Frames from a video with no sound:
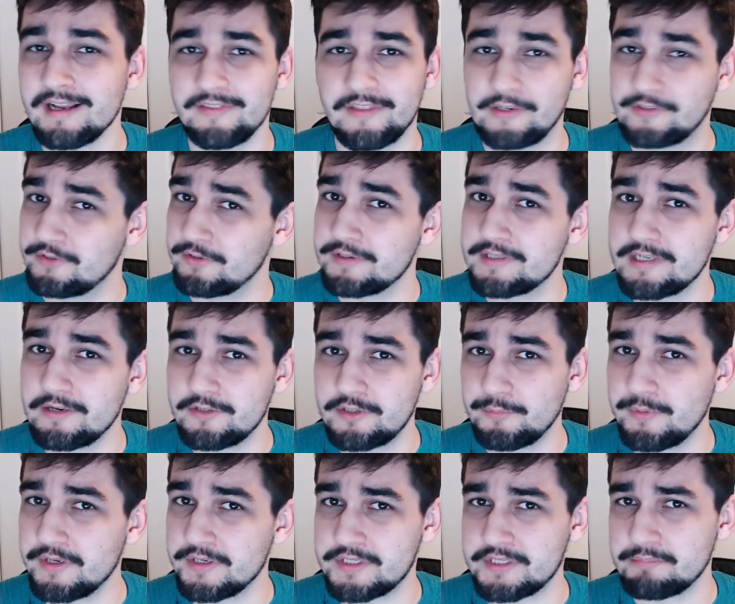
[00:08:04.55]
that turns out
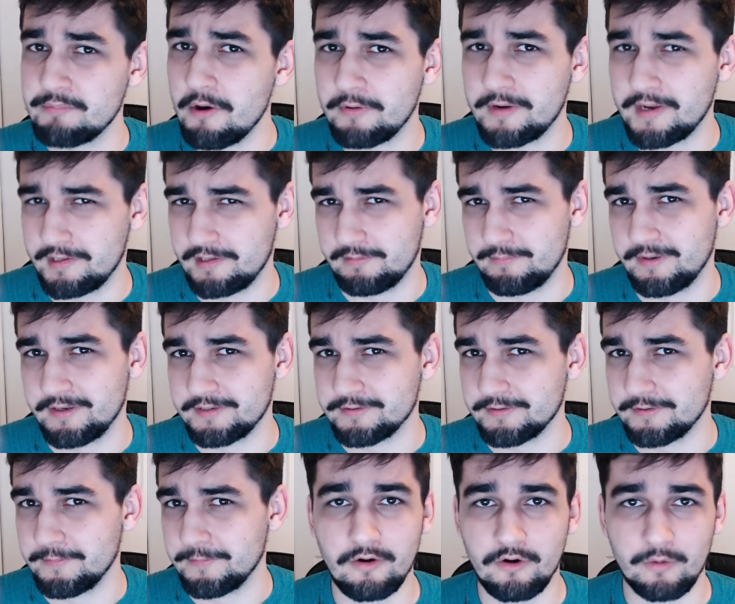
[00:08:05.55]
to be a Smoke
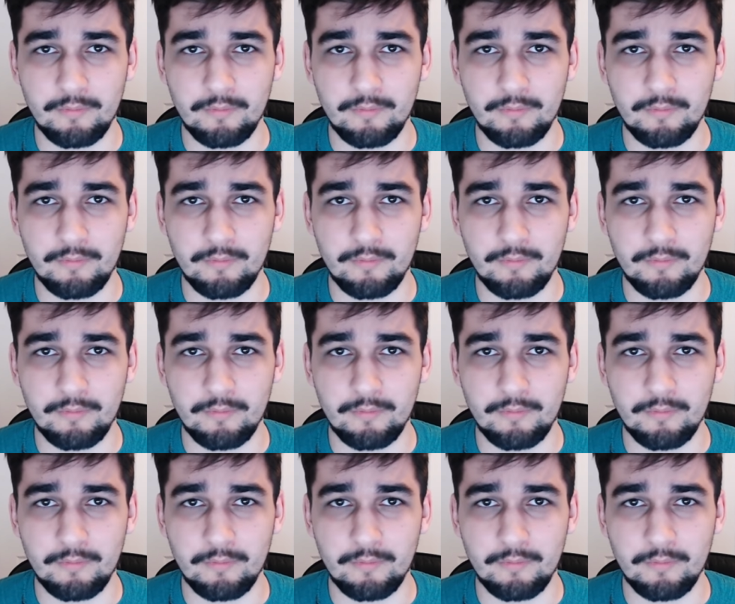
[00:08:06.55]
Elemental.